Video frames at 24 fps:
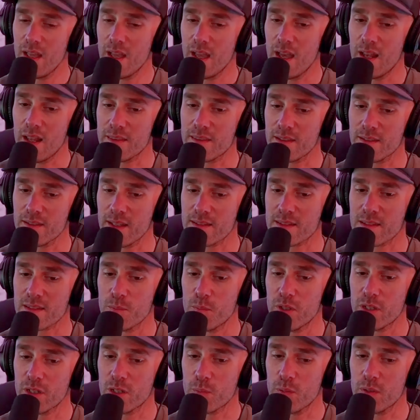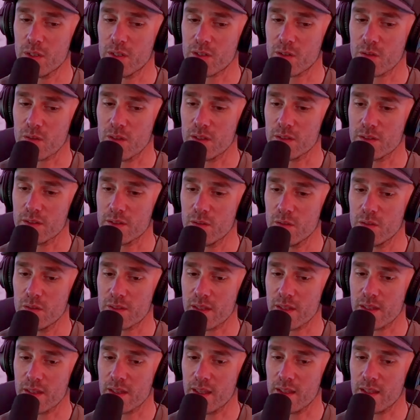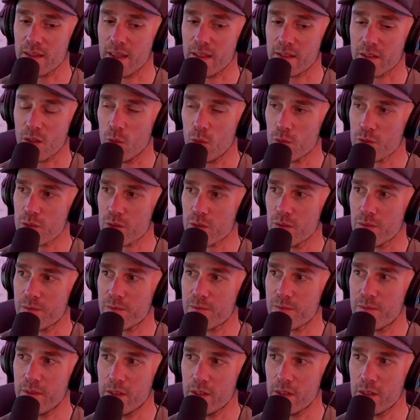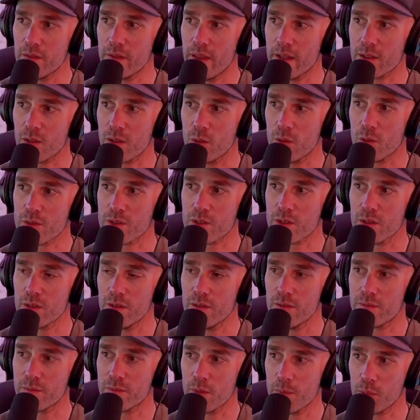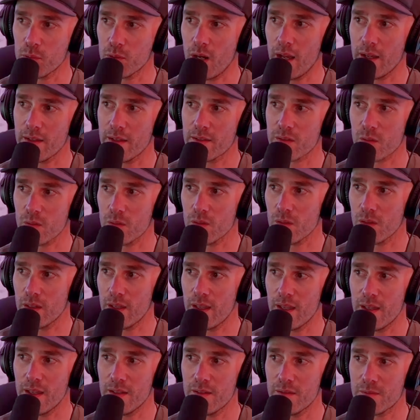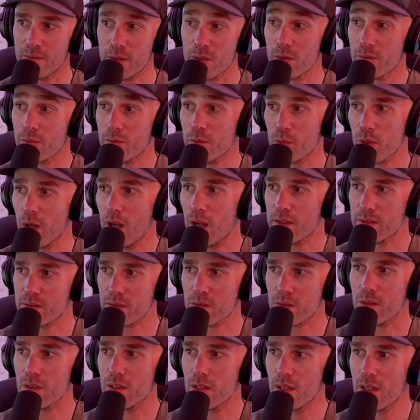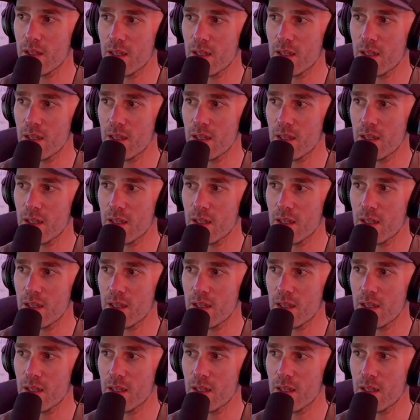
and I think that's the bigger picture thing too, is that that, that culture of fear and that culture of reprisal and fear of reprisal.